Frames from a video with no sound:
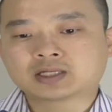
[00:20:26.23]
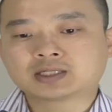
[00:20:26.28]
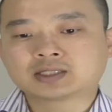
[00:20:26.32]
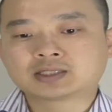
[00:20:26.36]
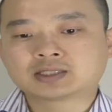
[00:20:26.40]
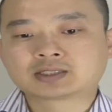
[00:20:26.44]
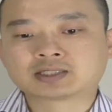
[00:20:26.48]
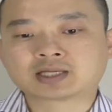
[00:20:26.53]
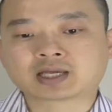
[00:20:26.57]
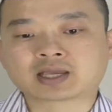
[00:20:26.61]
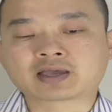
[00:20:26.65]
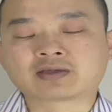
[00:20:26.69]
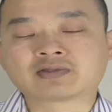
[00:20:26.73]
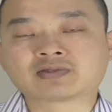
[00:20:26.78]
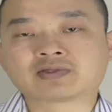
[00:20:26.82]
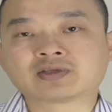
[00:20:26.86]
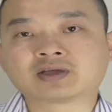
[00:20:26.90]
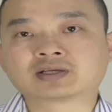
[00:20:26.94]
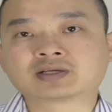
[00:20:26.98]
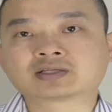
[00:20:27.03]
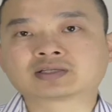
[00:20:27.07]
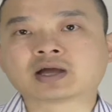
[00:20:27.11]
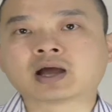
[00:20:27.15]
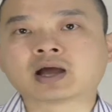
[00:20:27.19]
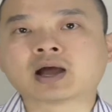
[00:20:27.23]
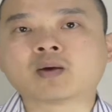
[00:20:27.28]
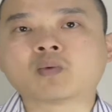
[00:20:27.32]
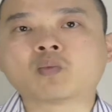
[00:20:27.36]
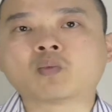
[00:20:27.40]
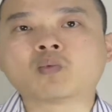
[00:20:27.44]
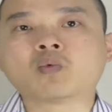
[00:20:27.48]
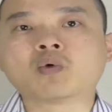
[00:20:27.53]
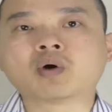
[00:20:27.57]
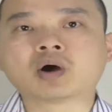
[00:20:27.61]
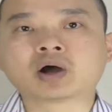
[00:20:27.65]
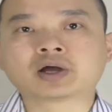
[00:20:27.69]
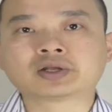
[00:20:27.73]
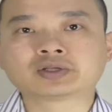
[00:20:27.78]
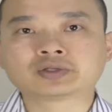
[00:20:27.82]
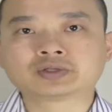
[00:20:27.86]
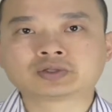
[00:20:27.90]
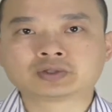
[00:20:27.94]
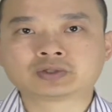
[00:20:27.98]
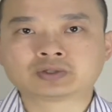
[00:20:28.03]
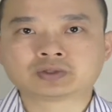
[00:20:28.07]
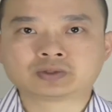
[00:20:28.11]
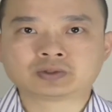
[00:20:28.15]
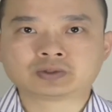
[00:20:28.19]
Second things, I want
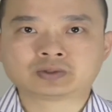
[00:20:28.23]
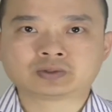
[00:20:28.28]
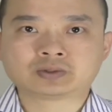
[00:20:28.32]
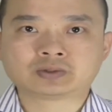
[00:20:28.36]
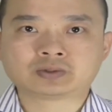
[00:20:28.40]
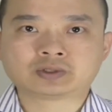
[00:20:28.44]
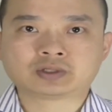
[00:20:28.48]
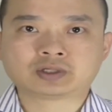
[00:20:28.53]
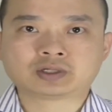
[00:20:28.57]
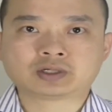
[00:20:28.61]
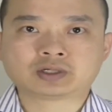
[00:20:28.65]
to